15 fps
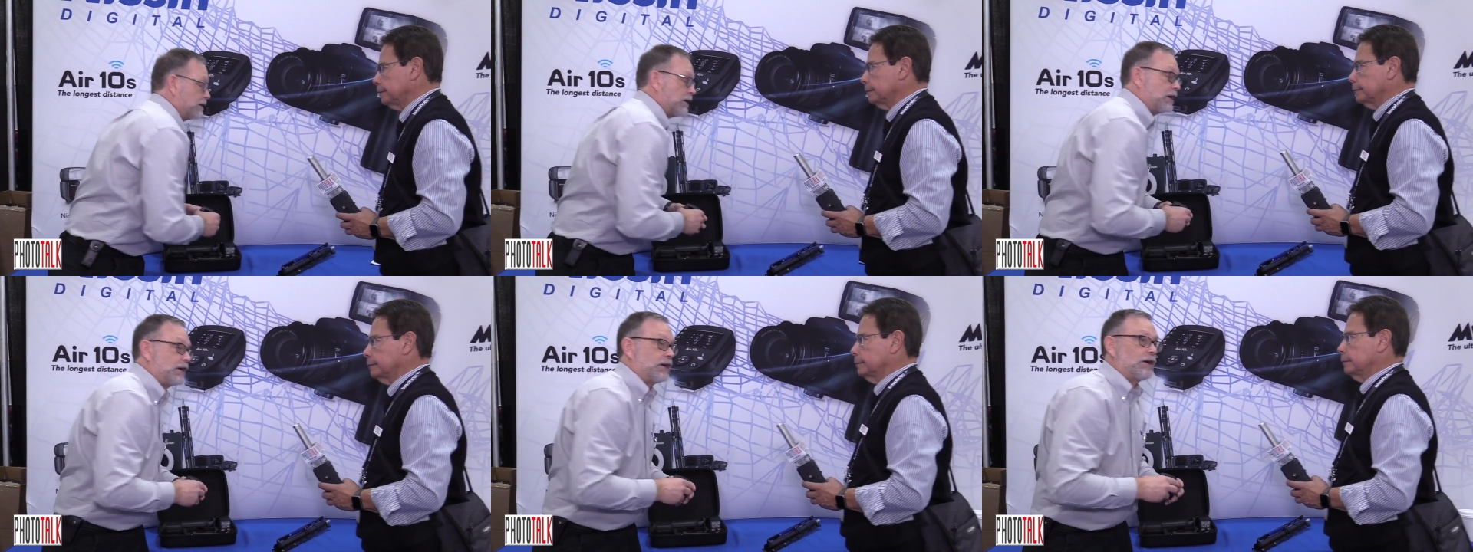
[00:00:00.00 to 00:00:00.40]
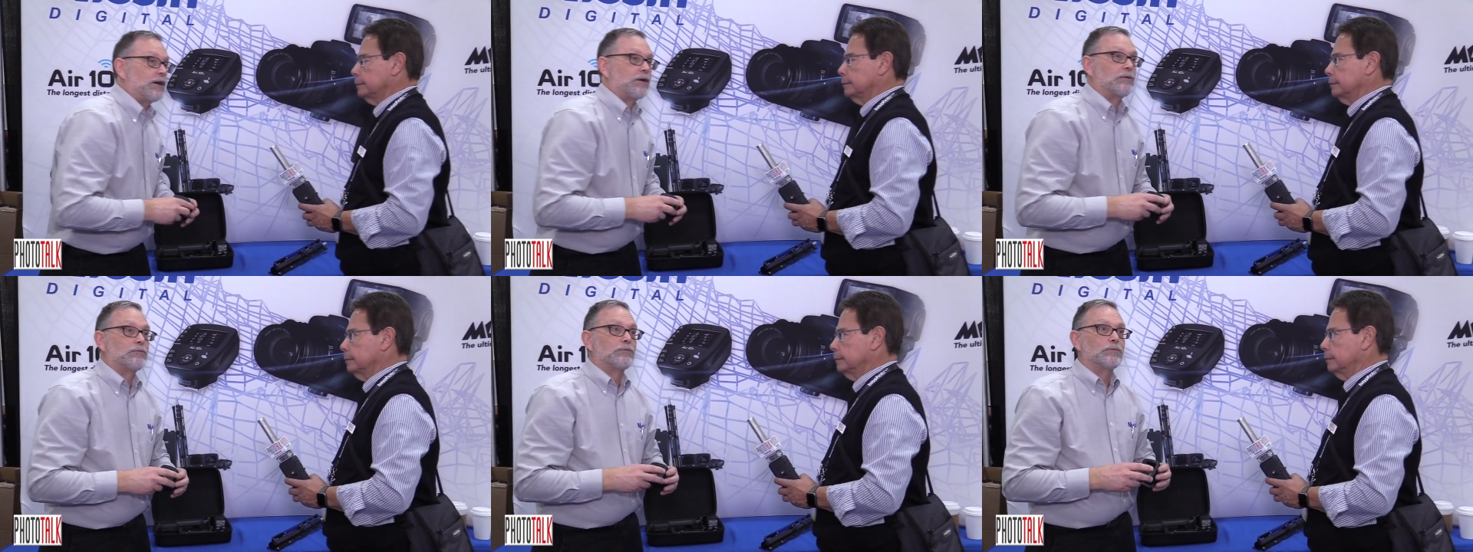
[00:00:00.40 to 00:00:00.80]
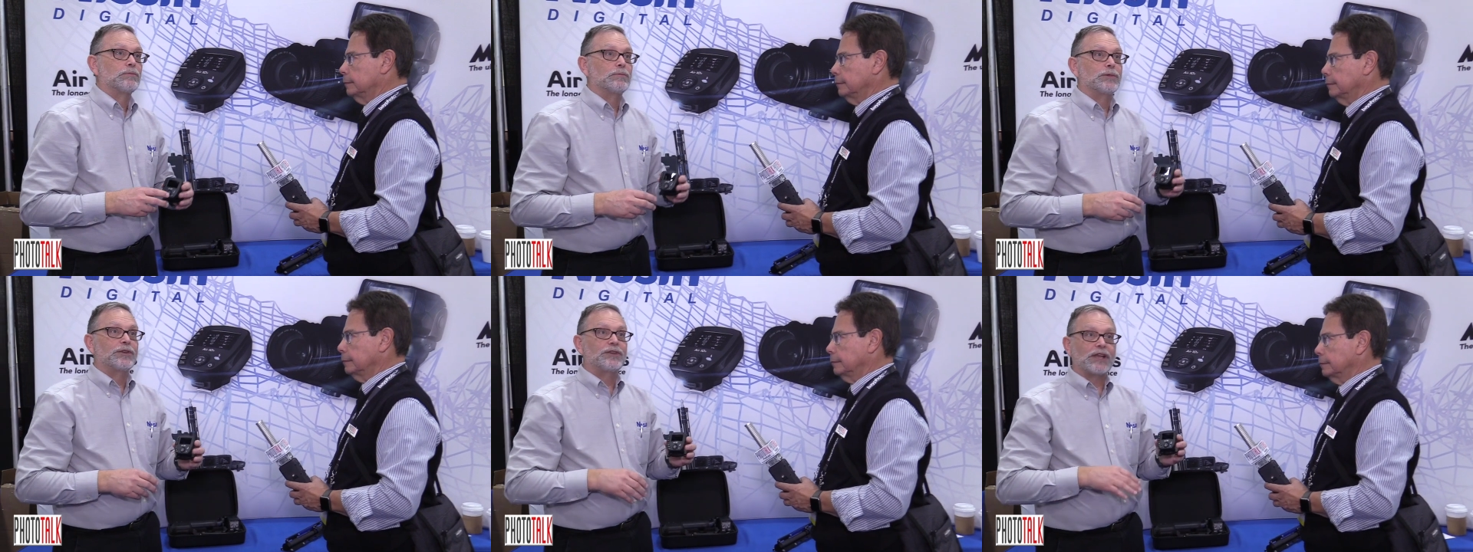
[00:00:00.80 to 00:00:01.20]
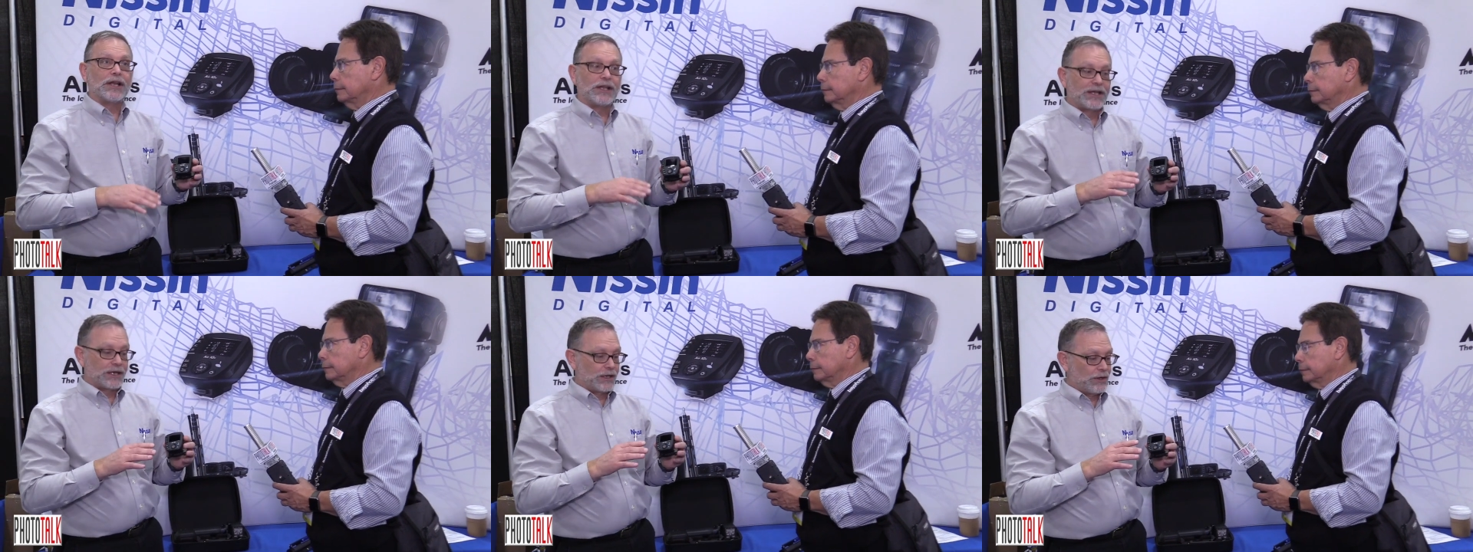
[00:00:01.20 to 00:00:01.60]
Speaker 1: um,
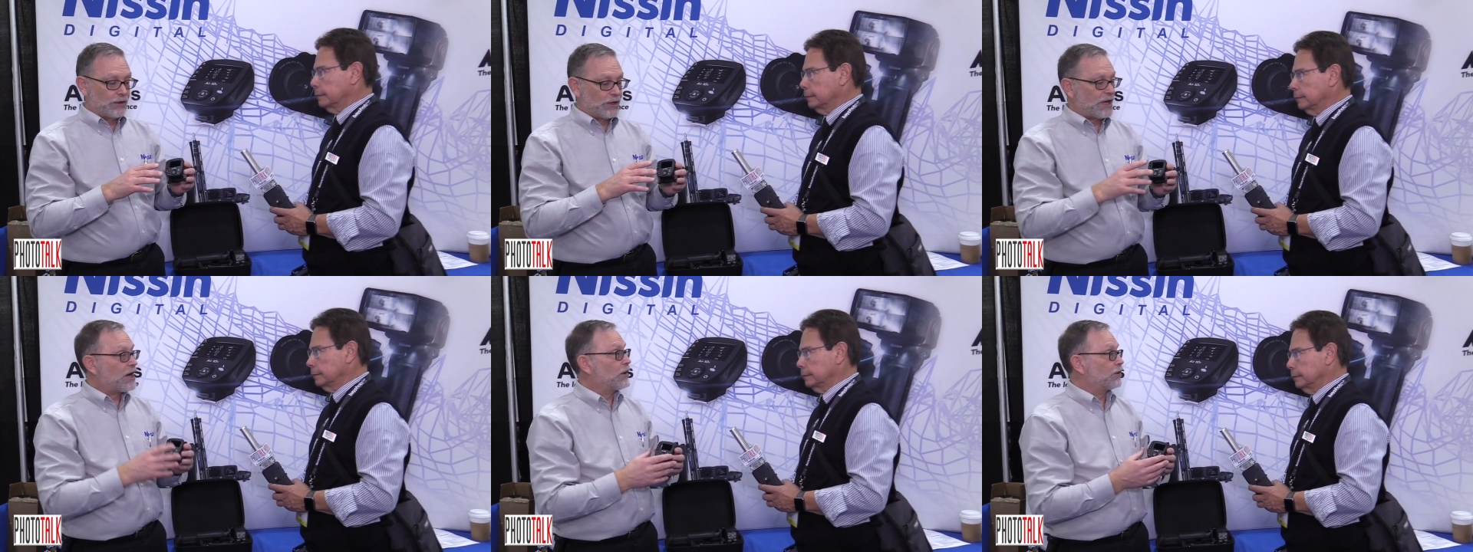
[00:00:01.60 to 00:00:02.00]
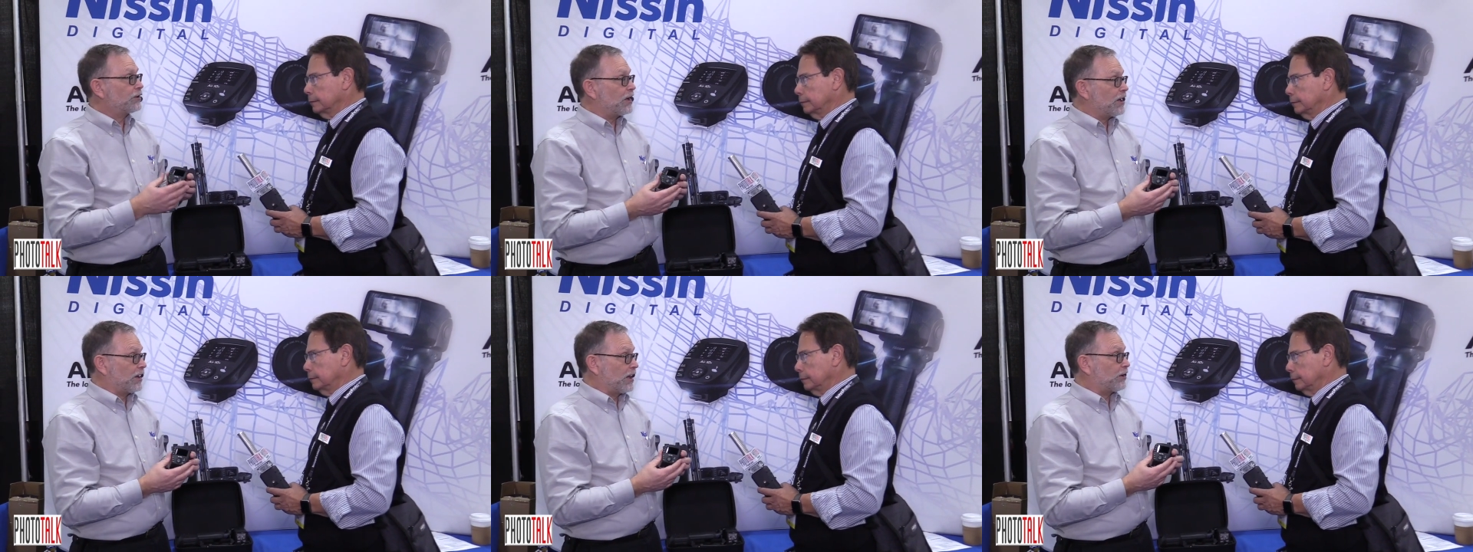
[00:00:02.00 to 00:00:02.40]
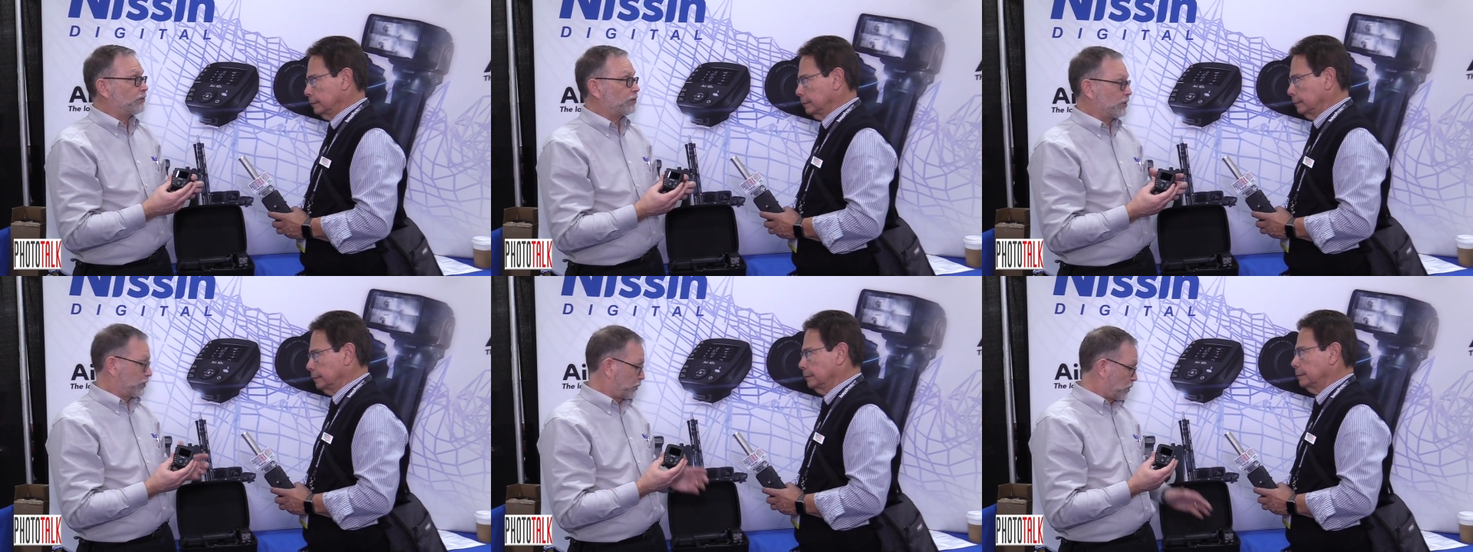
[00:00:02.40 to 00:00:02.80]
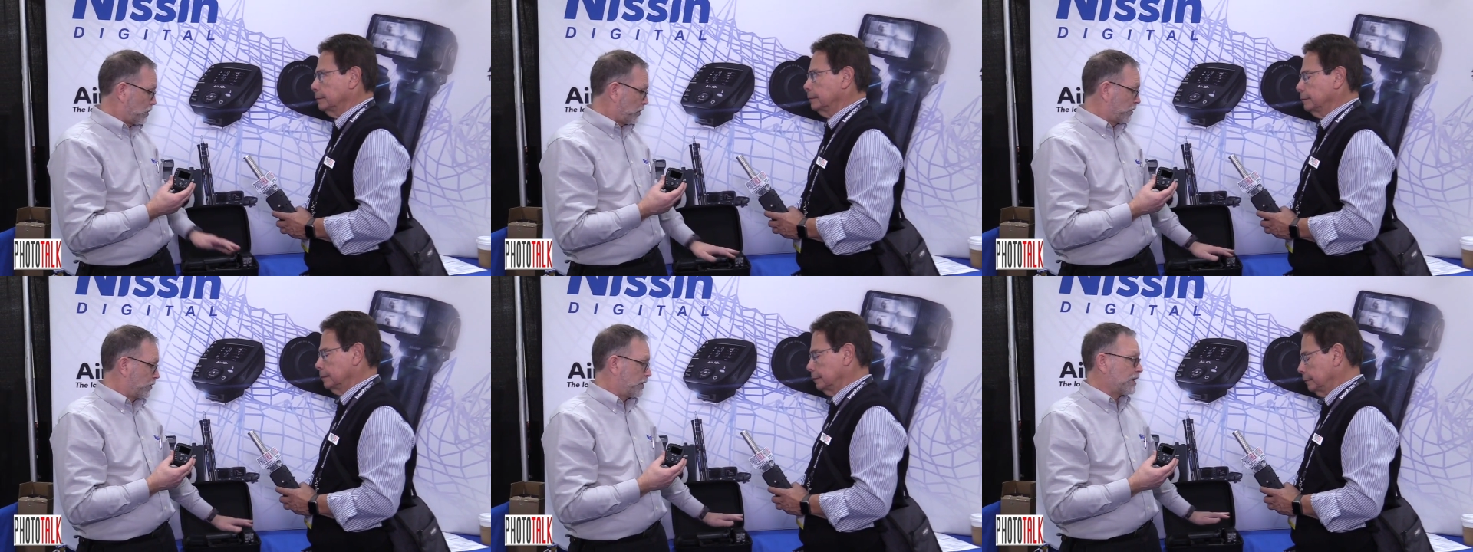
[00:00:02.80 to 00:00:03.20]
selling the Air 10s
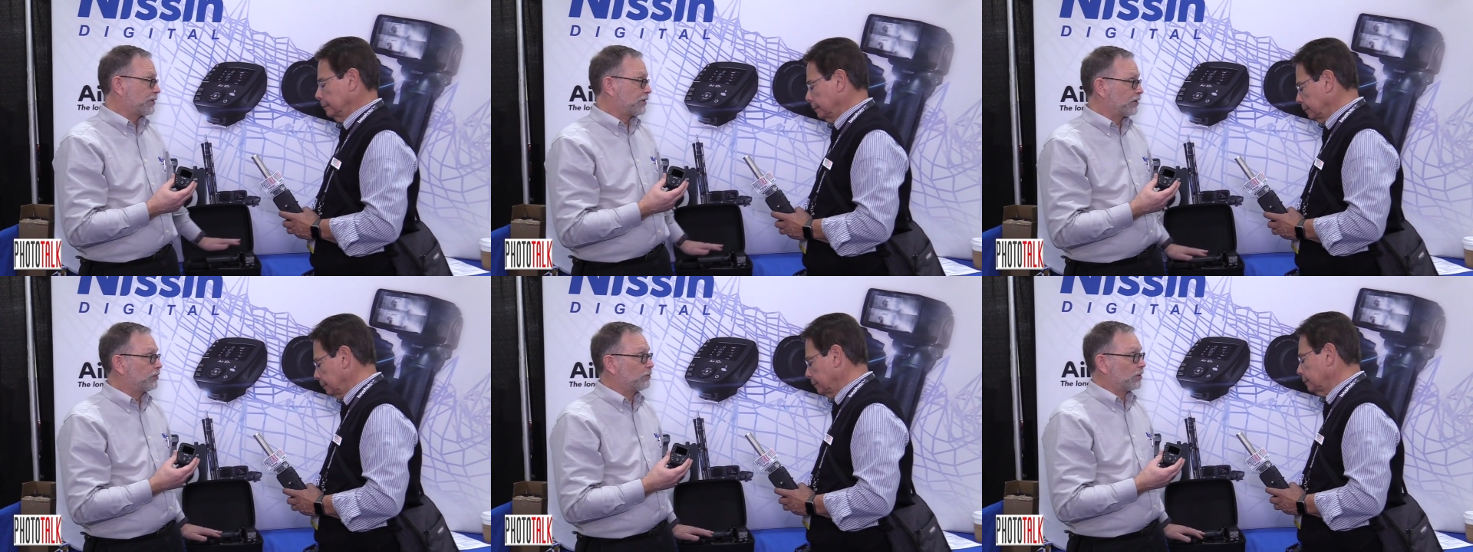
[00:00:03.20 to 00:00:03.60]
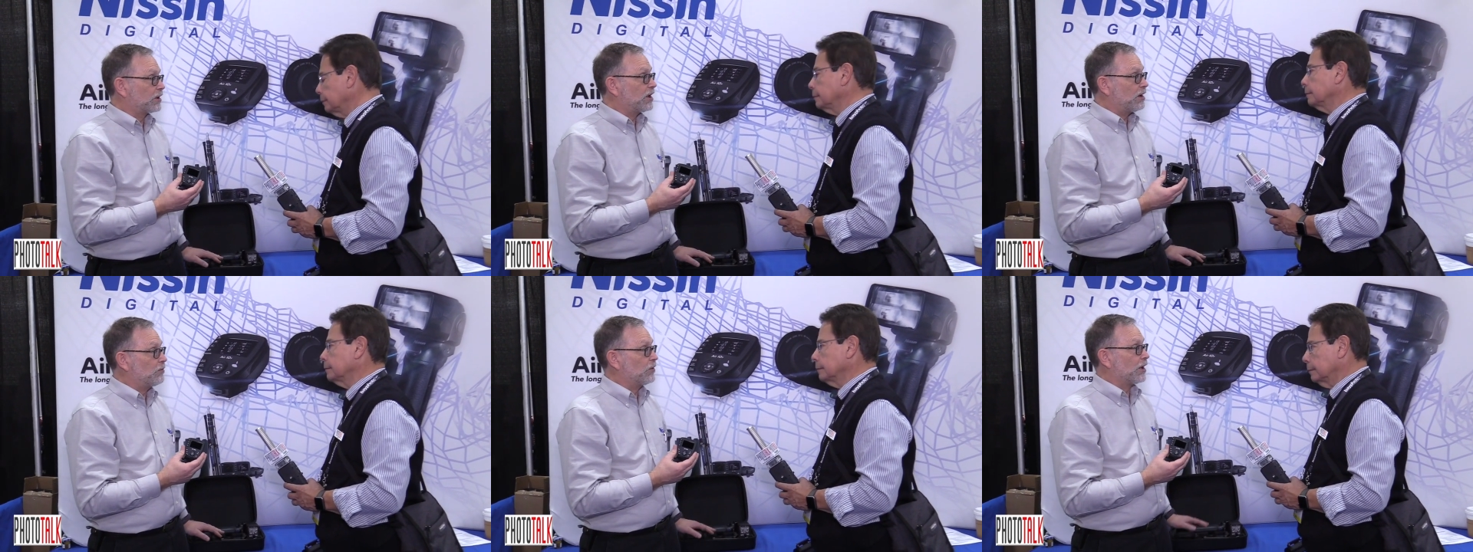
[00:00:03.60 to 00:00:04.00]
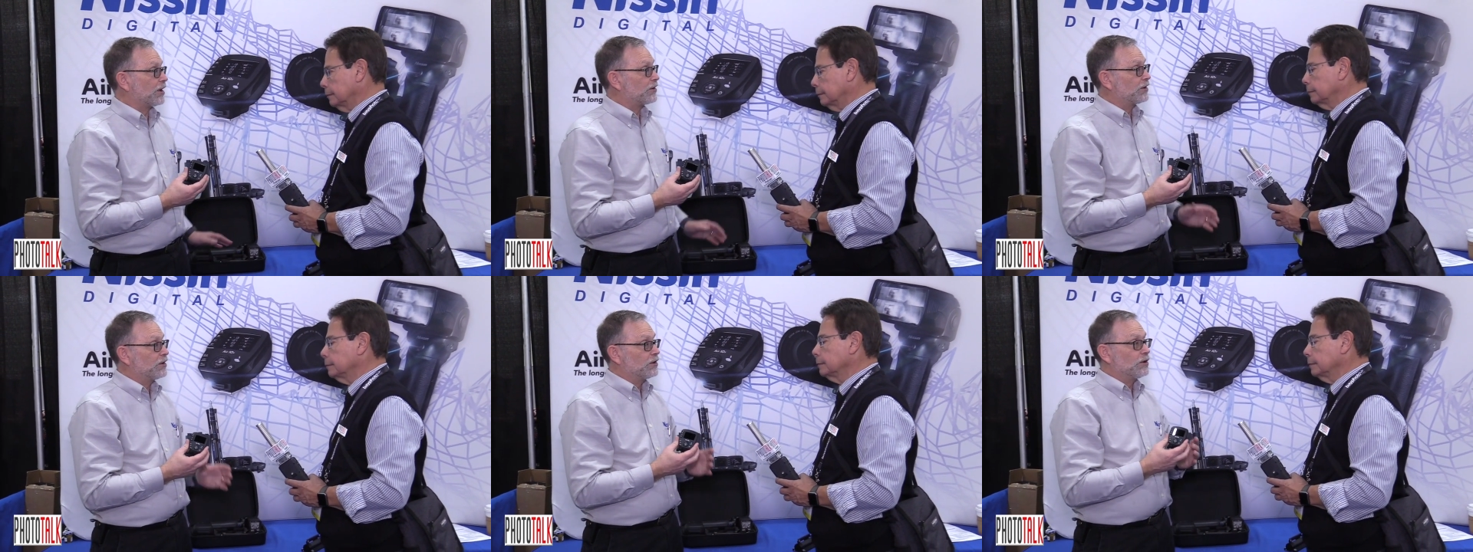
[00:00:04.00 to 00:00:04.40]
controller that this will come with.